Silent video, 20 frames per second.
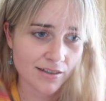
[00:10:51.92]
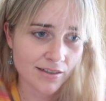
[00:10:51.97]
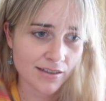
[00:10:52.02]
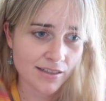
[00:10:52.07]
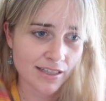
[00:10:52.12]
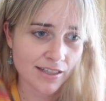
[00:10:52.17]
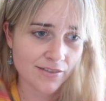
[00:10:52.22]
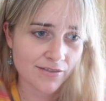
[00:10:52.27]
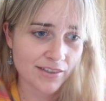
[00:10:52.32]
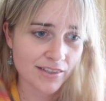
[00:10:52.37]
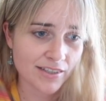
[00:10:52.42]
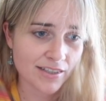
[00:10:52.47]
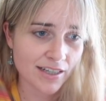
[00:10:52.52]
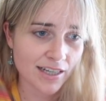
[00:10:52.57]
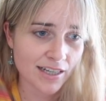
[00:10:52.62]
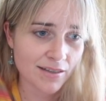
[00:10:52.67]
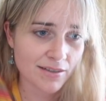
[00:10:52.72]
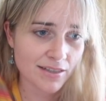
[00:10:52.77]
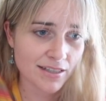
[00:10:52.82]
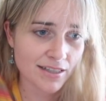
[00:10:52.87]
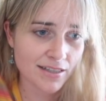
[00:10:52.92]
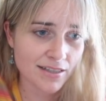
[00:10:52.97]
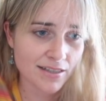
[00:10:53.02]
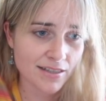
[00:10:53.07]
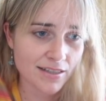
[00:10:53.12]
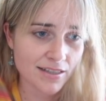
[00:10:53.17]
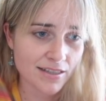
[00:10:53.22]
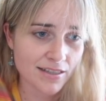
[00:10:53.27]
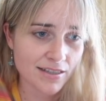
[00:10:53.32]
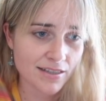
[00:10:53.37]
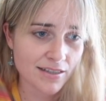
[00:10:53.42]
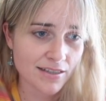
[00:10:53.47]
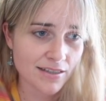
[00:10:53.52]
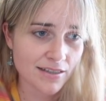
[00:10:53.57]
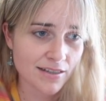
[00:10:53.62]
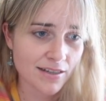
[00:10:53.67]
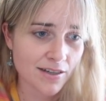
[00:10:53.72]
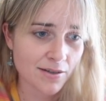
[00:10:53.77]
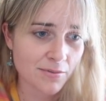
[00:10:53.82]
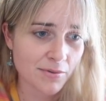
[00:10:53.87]
11 times.
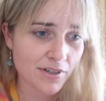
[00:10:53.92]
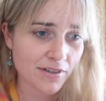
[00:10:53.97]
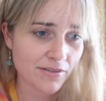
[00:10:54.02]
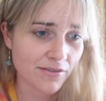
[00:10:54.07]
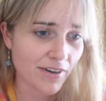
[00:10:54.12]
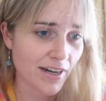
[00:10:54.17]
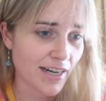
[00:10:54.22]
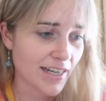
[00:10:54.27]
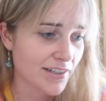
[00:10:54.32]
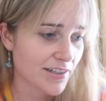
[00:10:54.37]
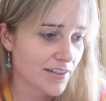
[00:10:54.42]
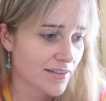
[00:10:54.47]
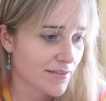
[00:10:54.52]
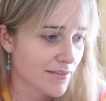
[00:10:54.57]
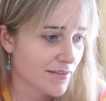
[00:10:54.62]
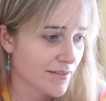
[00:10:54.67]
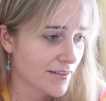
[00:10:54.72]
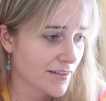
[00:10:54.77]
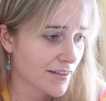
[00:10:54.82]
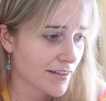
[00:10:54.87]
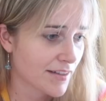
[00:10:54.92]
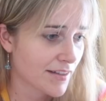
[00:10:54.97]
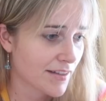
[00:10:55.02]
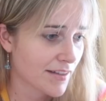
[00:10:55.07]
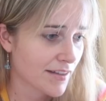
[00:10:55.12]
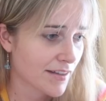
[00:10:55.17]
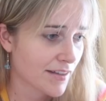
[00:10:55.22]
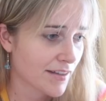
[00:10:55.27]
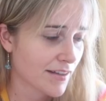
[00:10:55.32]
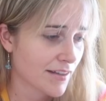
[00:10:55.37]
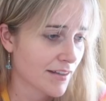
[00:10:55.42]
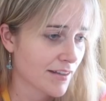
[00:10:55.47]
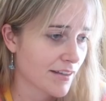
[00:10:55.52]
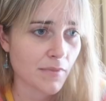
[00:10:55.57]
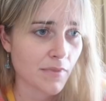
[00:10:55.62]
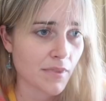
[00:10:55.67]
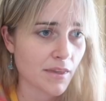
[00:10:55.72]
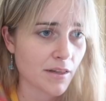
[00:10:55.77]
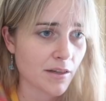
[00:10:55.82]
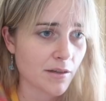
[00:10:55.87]
Let's go with a Rigel.
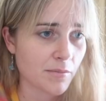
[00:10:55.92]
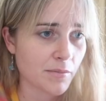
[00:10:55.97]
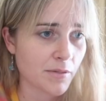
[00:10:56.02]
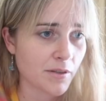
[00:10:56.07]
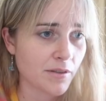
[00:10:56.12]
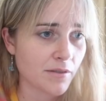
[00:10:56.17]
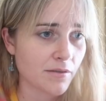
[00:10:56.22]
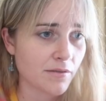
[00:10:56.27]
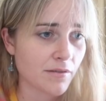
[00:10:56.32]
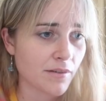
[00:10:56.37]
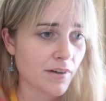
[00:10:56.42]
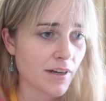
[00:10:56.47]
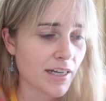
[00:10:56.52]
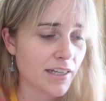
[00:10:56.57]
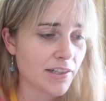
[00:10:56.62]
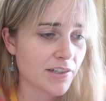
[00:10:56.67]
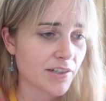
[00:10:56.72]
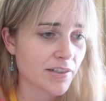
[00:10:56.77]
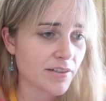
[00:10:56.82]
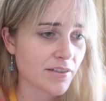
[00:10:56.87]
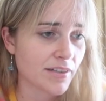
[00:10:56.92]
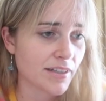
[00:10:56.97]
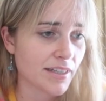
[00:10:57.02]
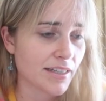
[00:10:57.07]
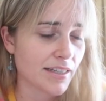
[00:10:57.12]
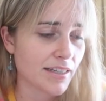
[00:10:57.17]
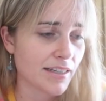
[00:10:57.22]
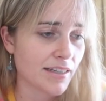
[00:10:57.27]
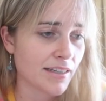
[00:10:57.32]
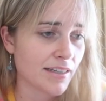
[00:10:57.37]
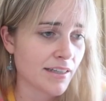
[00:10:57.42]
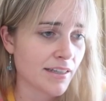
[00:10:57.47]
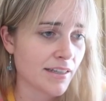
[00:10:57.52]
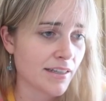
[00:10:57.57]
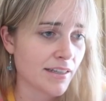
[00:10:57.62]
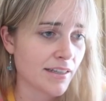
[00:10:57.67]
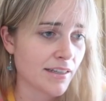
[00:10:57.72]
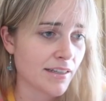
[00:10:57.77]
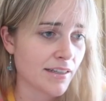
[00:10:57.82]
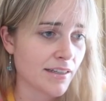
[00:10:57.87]
Put Rigel
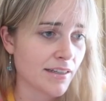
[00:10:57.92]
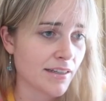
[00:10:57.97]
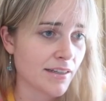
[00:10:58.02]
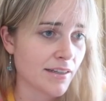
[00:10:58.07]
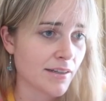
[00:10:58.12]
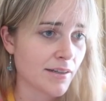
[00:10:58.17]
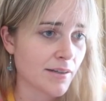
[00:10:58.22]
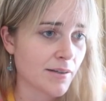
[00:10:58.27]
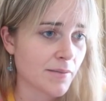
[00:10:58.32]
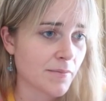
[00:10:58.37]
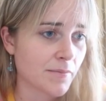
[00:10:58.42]
in.